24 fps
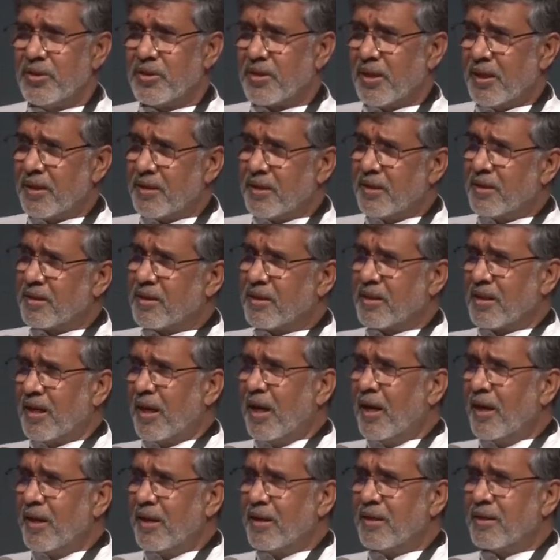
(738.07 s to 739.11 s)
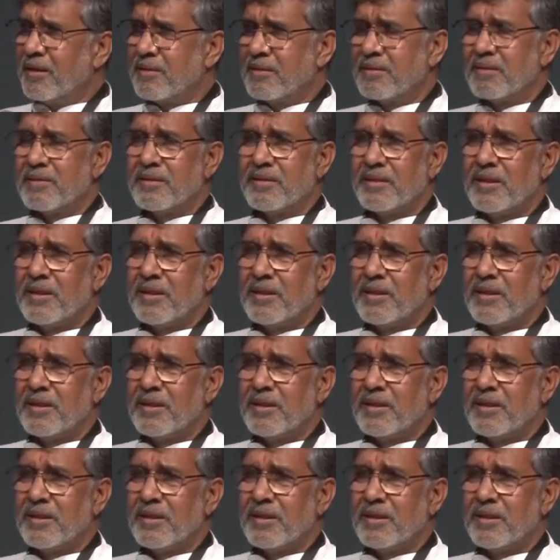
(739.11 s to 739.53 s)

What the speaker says: started crying.